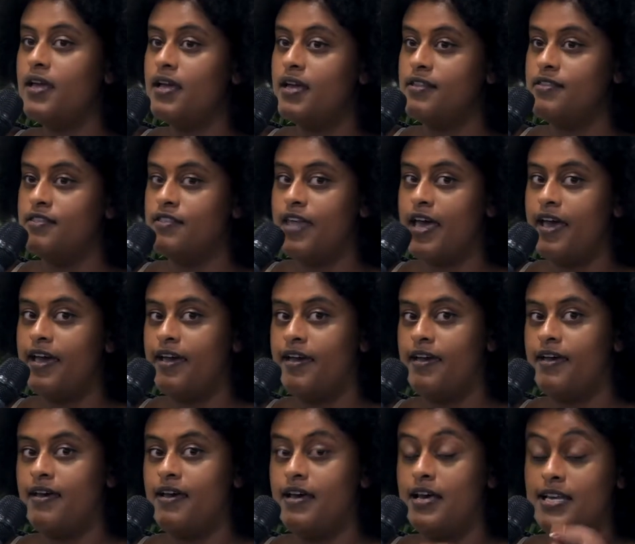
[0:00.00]

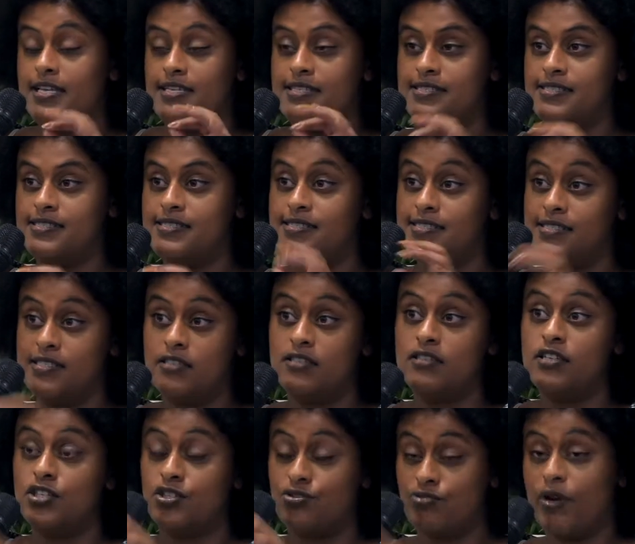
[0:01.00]
There is still
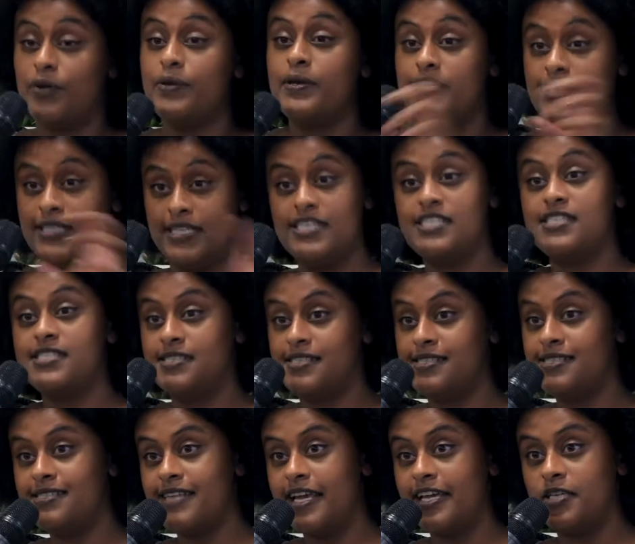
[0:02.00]
a growing niche in
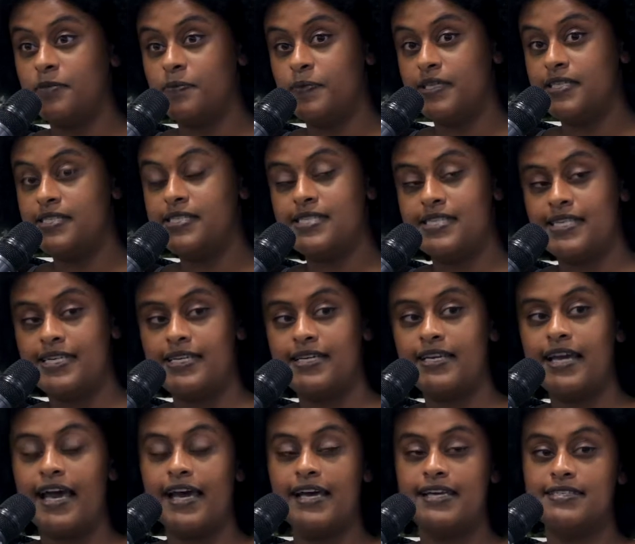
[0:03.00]
sustainability,
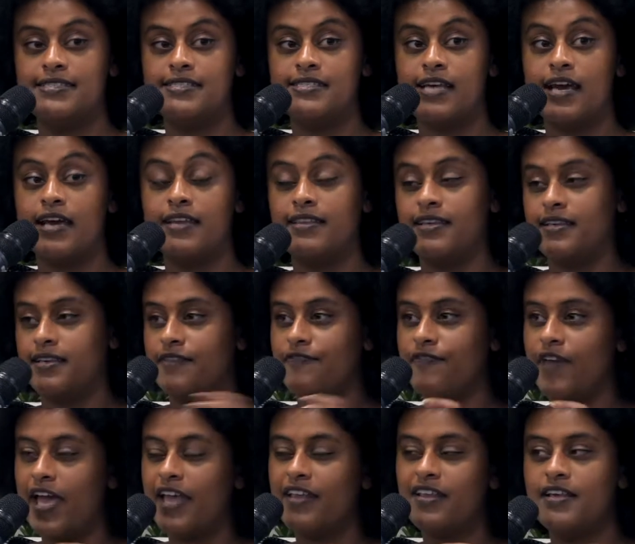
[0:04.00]
and I think
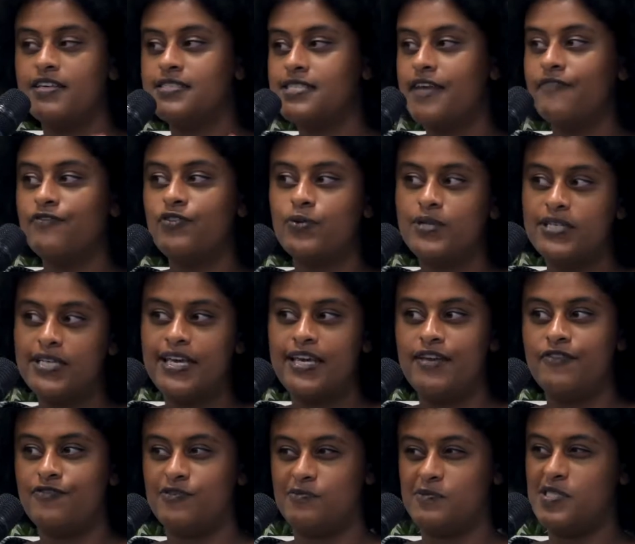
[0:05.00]
is everyone
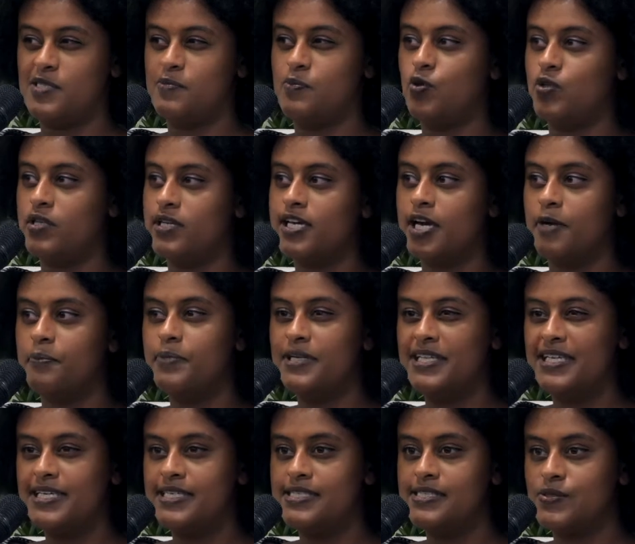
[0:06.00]
here from smaller
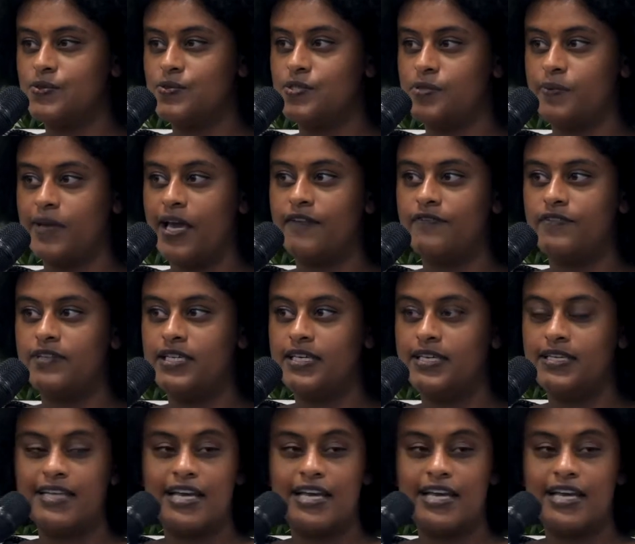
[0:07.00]
companies, or do we have any